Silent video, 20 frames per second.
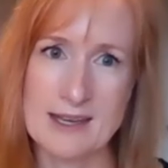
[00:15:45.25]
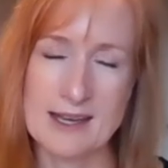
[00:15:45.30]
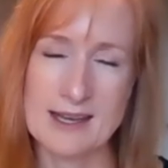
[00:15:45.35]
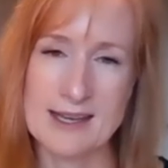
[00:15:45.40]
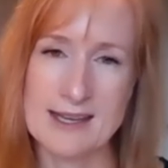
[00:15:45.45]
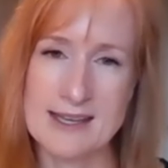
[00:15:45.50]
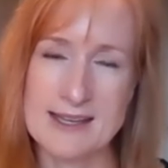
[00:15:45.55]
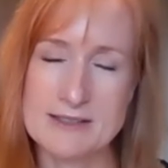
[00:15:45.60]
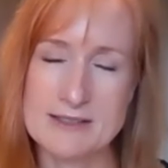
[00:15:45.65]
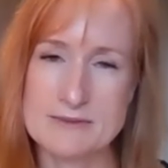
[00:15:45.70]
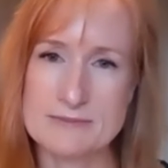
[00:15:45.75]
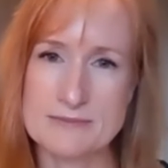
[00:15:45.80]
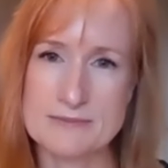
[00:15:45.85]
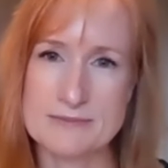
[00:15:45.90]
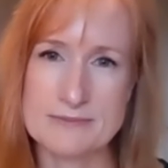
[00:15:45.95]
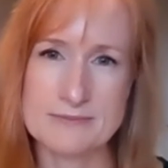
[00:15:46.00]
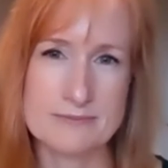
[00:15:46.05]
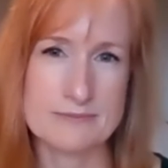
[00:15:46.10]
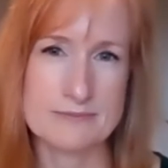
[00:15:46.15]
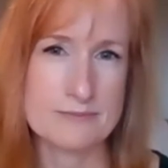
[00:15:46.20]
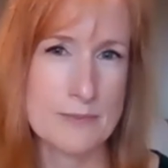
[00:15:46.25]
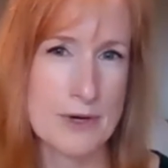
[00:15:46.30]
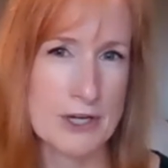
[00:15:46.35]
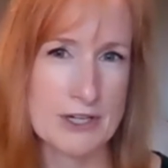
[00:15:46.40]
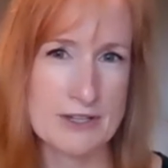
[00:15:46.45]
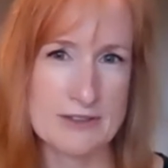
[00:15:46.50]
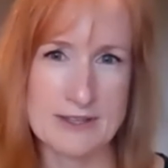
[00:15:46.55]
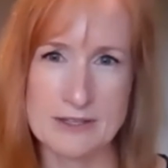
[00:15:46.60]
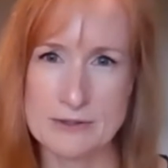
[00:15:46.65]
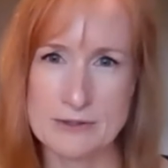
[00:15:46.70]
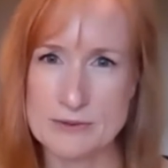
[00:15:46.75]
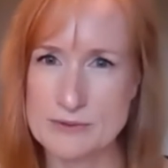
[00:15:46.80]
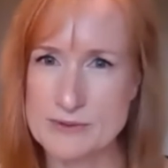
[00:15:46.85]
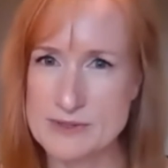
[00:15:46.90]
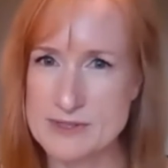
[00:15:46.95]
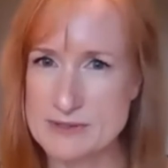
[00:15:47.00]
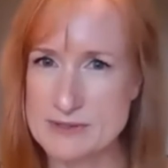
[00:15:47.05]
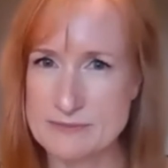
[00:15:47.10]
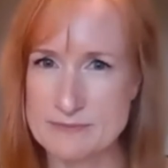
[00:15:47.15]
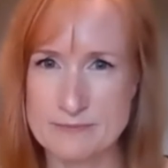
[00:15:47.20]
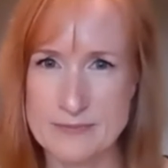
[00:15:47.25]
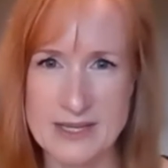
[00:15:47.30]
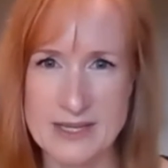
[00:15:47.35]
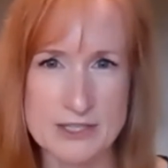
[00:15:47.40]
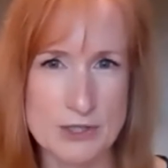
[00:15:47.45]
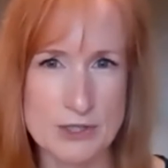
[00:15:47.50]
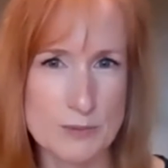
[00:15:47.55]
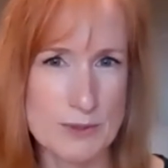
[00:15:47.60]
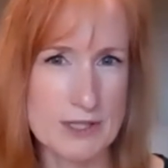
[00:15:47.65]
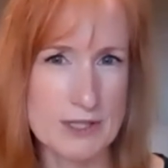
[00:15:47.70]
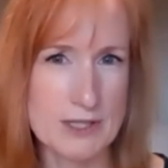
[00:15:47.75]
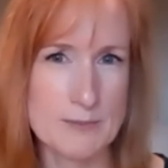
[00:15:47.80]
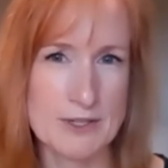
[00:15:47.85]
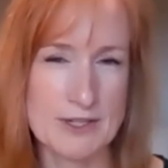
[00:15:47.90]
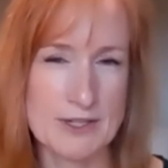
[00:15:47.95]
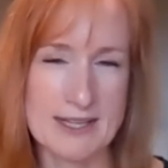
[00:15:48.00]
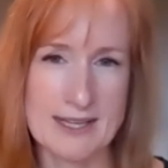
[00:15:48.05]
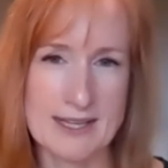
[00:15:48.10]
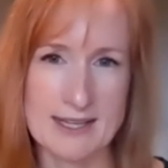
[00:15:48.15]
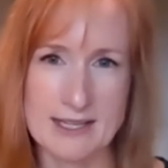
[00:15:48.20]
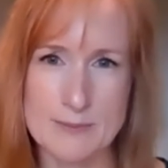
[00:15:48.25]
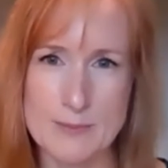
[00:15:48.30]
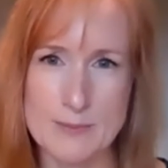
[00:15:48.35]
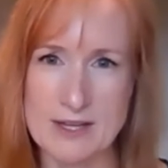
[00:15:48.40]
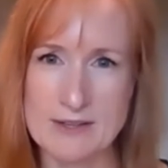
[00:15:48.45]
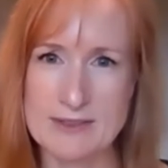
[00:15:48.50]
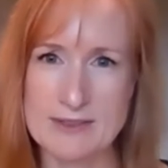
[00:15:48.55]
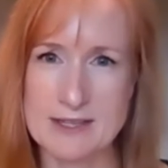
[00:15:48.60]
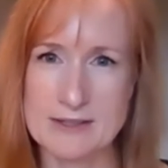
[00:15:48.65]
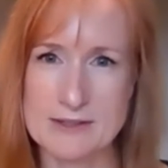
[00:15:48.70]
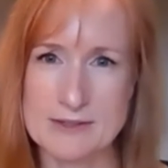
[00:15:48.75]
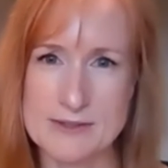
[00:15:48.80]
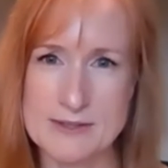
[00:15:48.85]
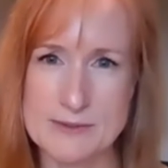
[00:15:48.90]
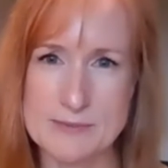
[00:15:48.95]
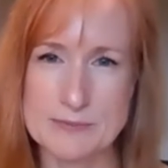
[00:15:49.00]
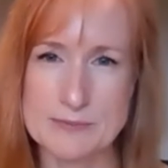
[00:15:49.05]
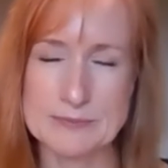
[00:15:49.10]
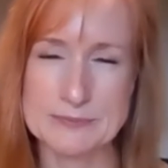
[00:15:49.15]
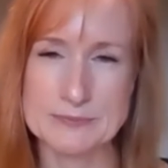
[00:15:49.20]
Uh, mark those, make sure we're communicating about those.